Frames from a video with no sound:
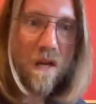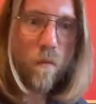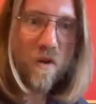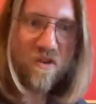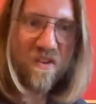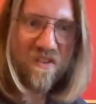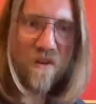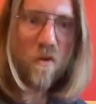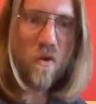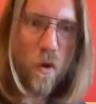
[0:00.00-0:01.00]
which is
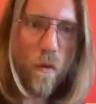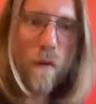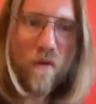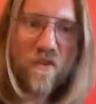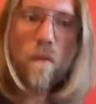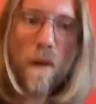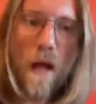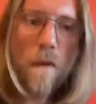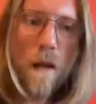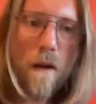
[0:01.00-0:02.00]
still the knowing, which is the
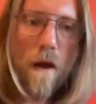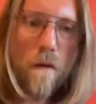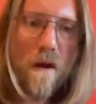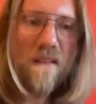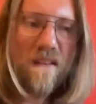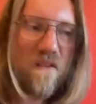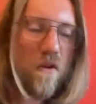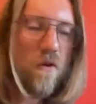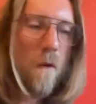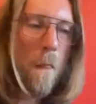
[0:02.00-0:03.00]
blah, blah, blah, right? And
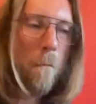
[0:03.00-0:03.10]
so